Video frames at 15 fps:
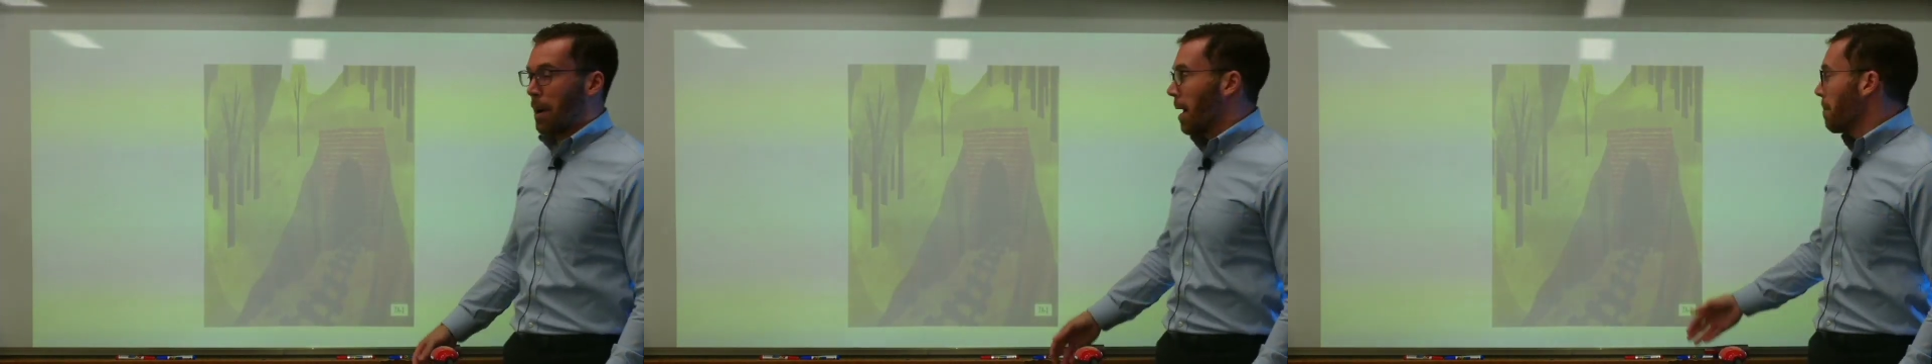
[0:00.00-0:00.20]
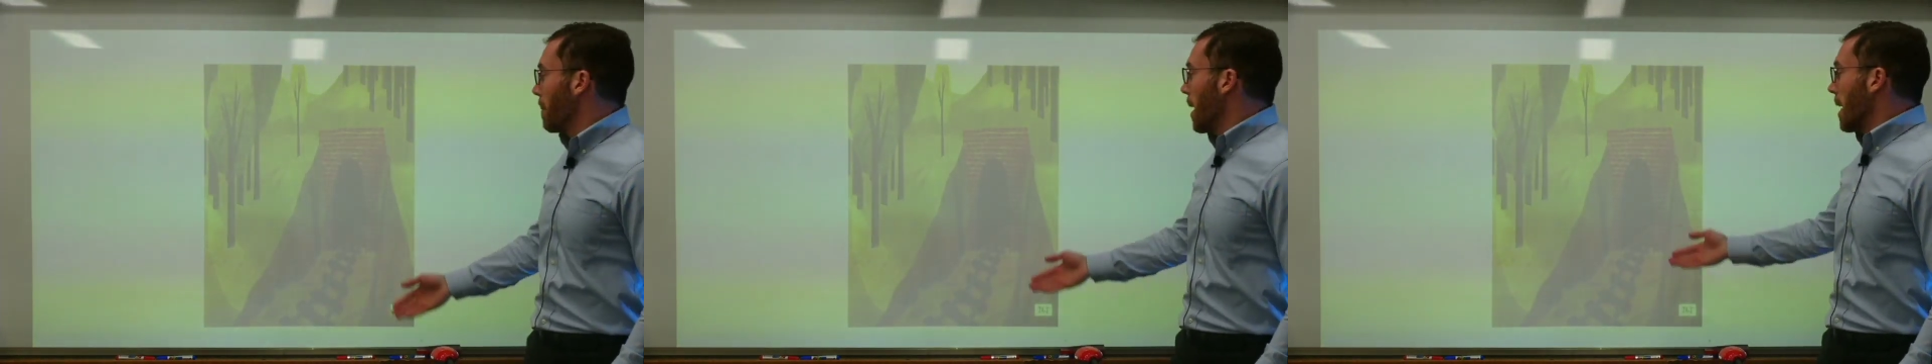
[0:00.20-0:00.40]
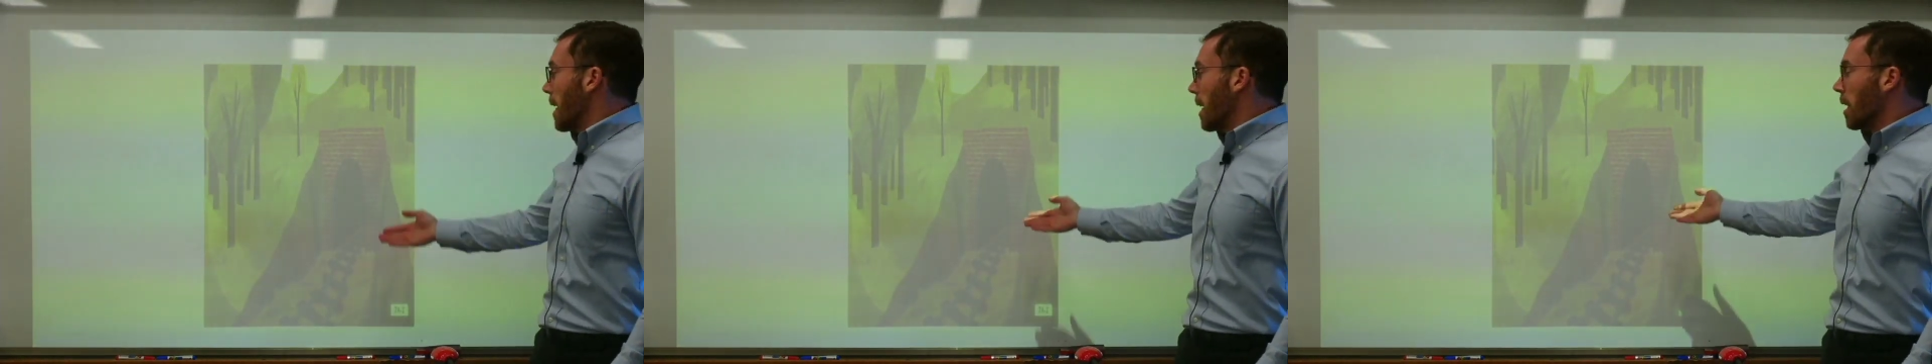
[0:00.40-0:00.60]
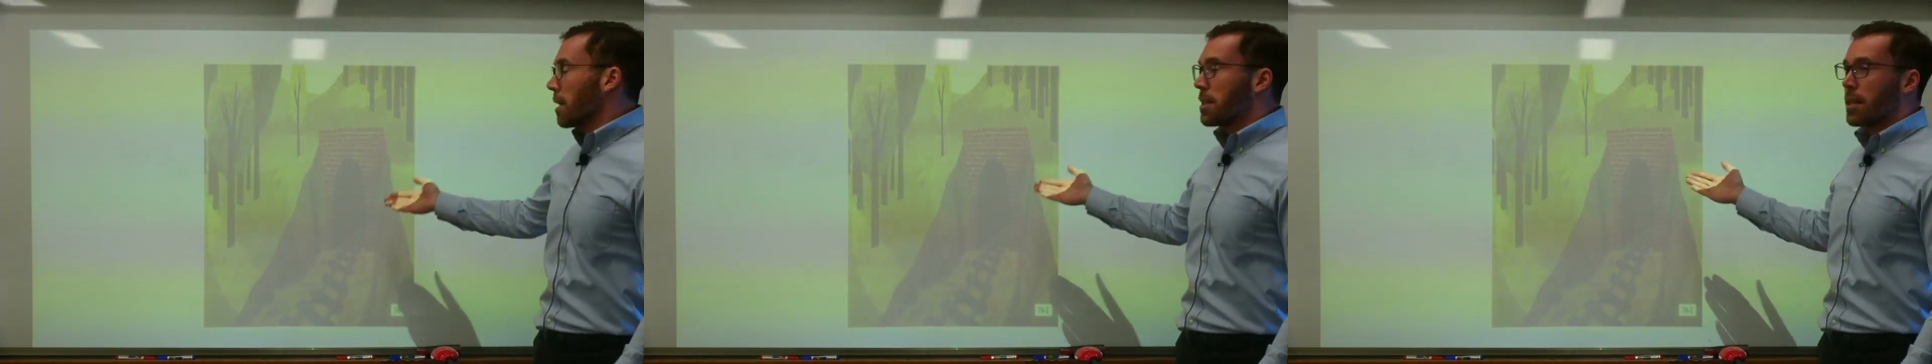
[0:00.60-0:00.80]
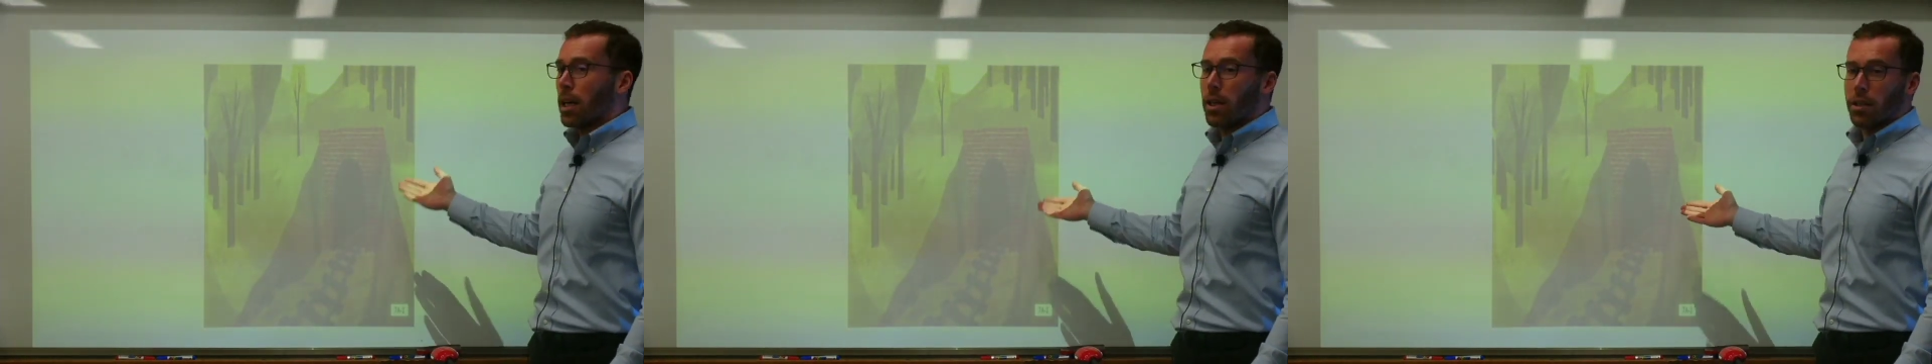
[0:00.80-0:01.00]
making a
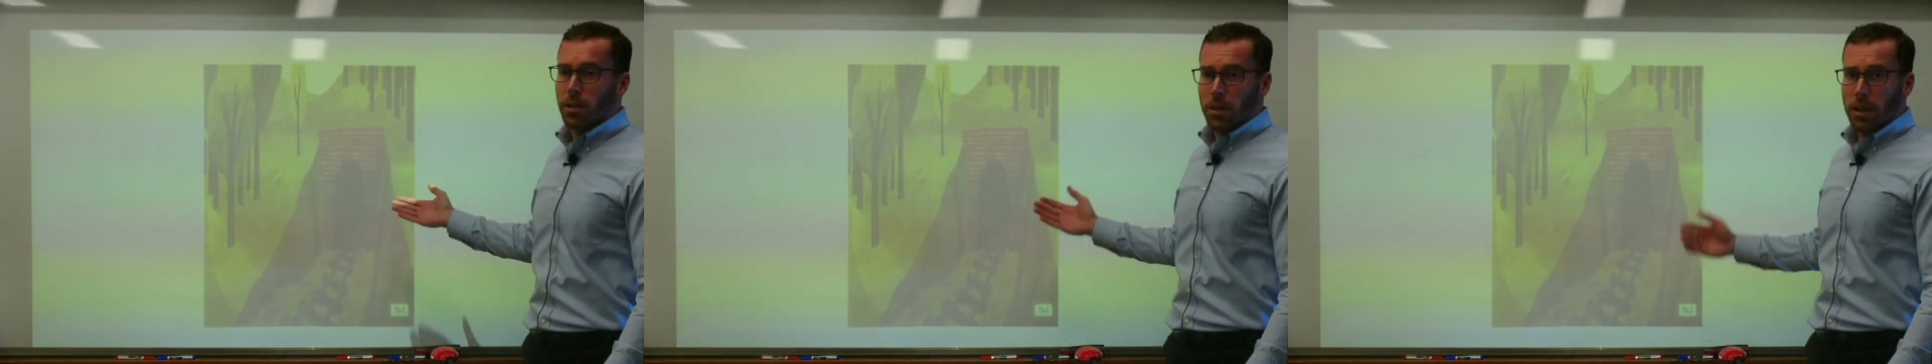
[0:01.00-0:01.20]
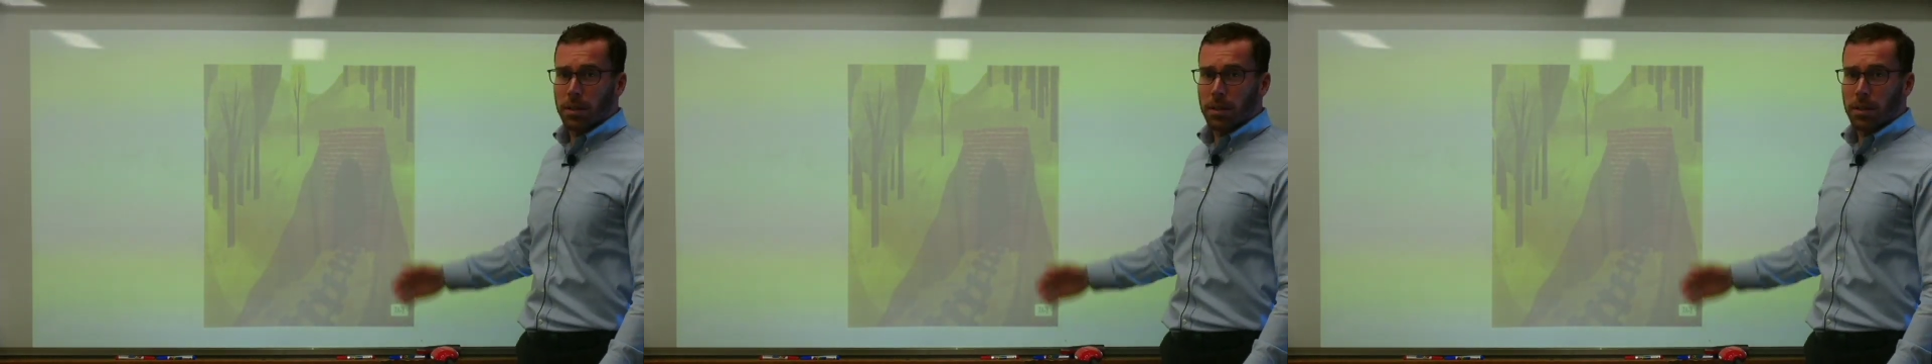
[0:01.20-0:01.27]
tunnel.